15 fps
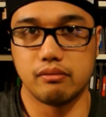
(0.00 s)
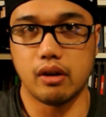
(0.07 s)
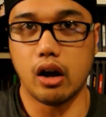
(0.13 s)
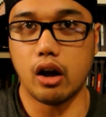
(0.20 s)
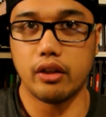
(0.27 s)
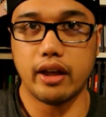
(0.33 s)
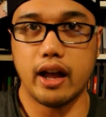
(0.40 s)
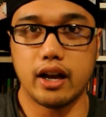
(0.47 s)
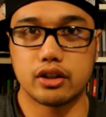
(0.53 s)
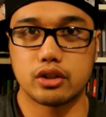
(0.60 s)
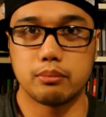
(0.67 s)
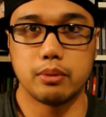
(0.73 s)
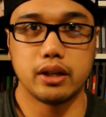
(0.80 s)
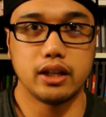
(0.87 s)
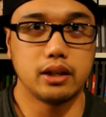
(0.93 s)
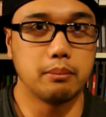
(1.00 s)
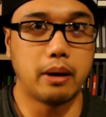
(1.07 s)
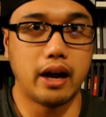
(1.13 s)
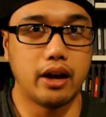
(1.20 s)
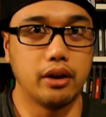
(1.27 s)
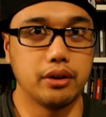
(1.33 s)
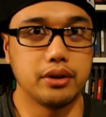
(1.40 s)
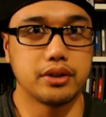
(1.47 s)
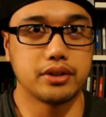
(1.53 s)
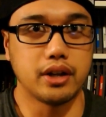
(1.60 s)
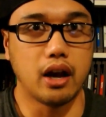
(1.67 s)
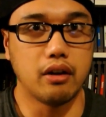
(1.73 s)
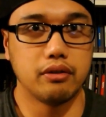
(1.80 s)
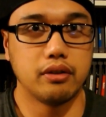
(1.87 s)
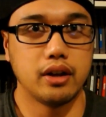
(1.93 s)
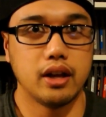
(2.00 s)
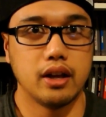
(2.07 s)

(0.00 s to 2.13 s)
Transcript: all that extra money to buy other stuff.